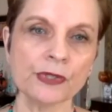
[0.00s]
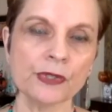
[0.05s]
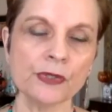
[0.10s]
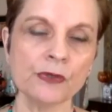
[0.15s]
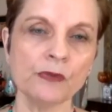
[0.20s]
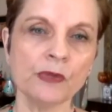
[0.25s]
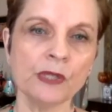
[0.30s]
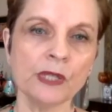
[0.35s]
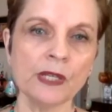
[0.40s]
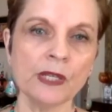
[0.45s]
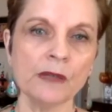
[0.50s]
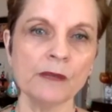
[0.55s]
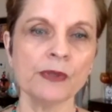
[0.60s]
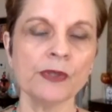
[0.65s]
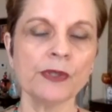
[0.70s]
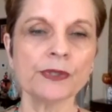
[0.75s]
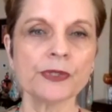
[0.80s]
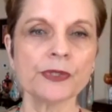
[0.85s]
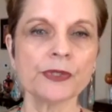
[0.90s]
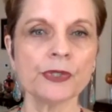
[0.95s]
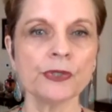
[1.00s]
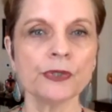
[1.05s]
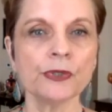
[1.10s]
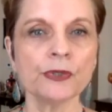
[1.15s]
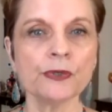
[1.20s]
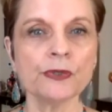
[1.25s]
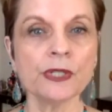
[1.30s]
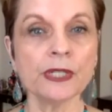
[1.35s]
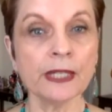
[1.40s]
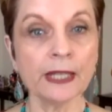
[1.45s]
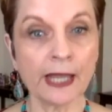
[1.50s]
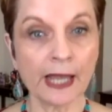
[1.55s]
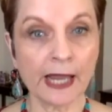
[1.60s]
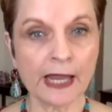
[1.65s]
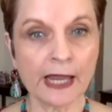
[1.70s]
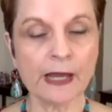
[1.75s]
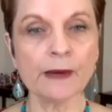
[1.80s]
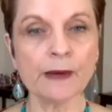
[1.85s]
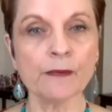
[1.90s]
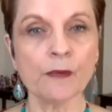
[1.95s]
to be able to
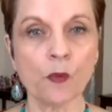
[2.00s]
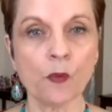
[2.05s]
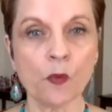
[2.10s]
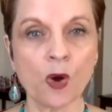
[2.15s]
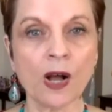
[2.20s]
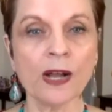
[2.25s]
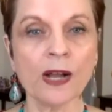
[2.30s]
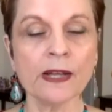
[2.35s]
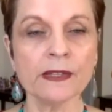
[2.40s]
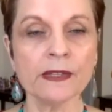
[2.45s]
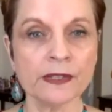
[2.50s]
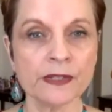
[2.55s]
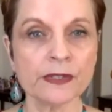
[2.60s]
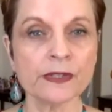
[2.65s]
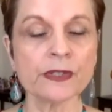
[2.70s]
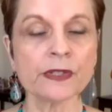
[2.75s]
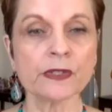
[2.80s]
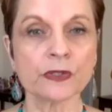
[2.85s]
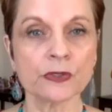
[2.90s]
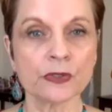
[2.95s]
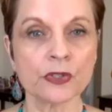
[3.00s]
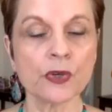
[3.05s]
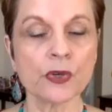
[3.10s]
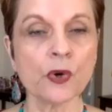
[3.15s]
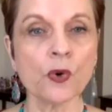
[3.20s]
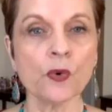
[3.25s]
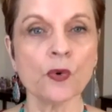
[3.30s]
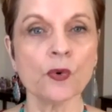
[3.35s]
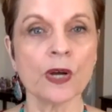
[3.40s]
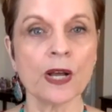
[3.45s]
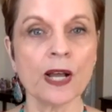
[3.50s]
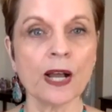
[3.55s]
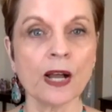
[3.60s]
name why this is so